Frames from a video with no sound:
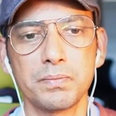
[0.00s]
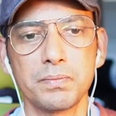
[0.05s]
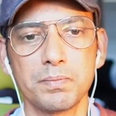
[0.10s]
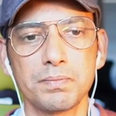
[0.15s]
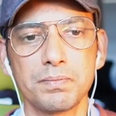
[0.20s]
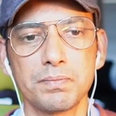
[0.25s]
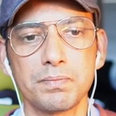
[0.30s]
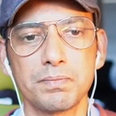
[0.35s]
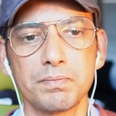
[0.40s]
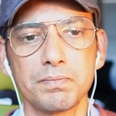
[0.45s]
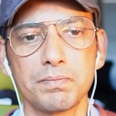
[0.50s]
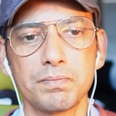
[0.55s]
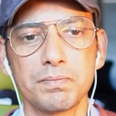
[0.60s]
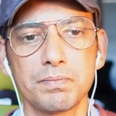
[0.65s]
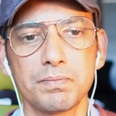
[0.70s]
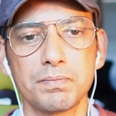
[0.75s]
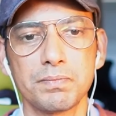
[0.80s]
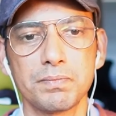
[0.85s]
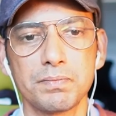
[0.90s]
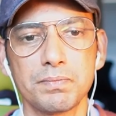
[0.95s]

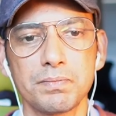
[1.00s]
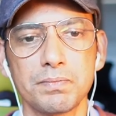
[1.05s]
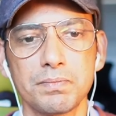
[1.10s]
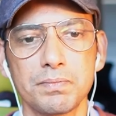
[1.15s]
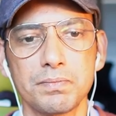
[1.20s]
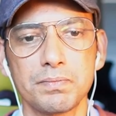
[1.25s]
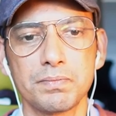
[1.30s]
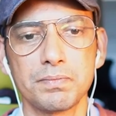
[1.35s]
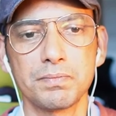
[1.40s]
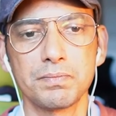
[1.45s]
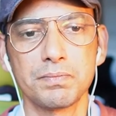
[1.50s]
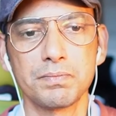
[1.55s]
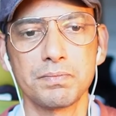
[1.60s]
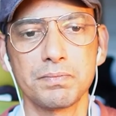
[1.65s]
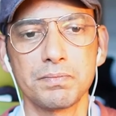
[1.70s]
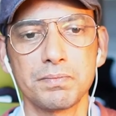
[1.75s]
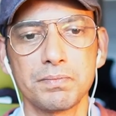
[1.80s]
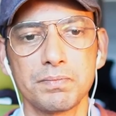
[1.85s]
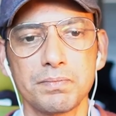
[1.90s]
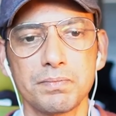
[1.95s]

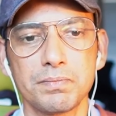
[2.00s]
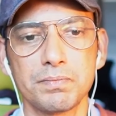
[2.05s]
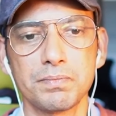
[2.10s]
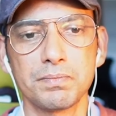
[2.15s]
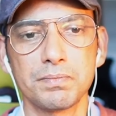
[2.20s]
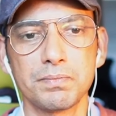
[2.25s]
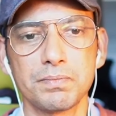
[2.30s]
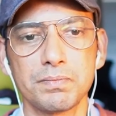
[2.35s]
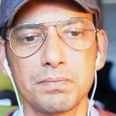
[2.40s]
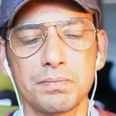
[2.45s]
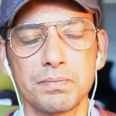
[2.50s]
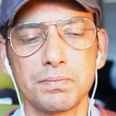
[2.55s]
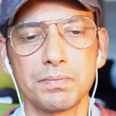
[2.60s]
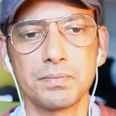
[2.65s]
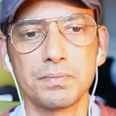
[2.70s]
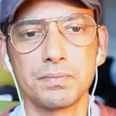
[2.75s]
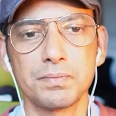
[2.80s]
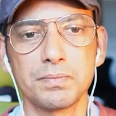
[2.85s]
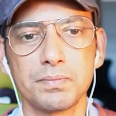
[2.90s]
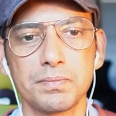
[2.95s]

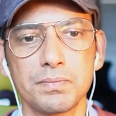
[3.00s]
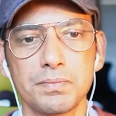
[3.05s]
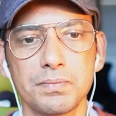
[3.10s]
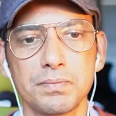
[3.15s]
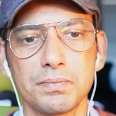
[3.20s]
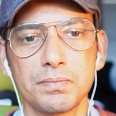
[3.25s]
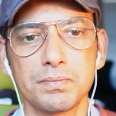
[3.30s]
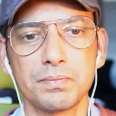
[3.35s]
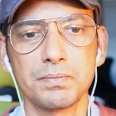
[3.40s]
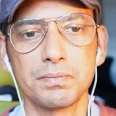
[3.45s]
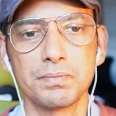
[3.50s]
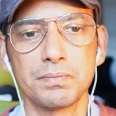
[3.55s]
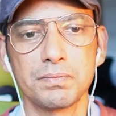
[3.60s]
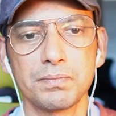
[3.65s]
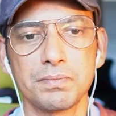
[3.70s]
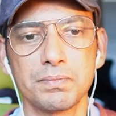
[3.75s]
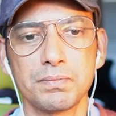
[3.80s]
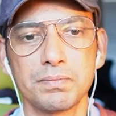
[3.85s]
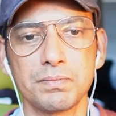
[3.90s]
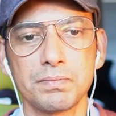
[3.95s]

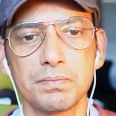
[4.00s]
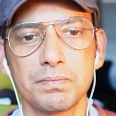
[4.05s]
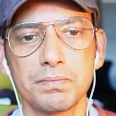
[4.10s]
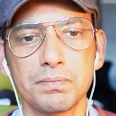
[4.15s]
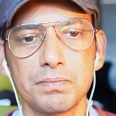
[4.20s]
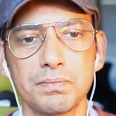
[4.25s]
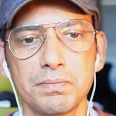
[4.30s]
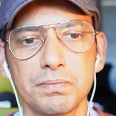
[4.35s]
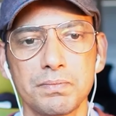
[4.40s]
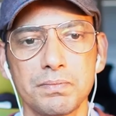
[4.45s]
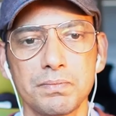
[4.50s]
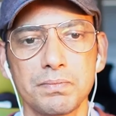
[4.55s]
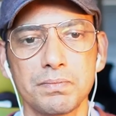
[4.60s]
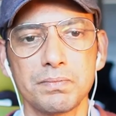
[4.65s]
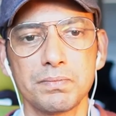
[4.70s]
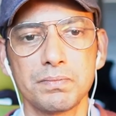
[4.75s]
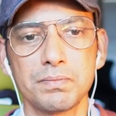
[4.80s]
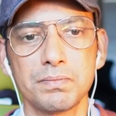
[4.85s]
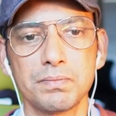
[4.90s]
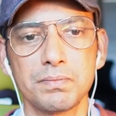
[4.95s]

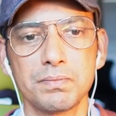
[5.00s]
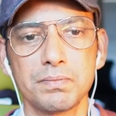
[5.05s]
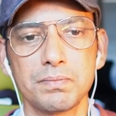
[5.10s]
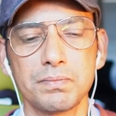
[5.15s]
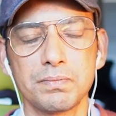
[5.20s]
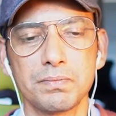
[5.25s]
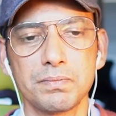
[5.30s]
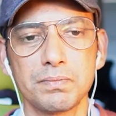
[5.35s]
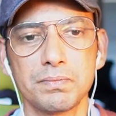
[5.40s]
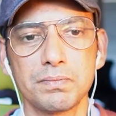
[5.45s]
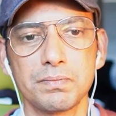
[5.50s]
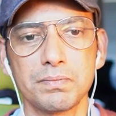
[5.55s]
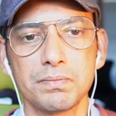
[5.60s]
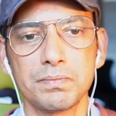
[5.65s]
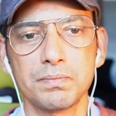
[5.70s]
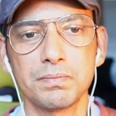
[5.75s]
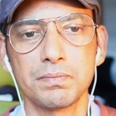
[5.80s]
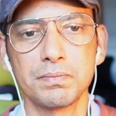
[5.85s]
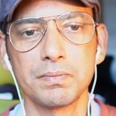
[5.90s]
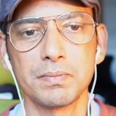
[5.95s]

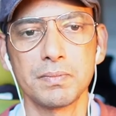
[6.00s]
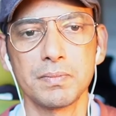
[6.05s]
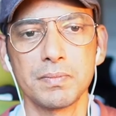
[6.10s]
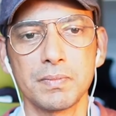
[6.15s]
The person shown says nothing.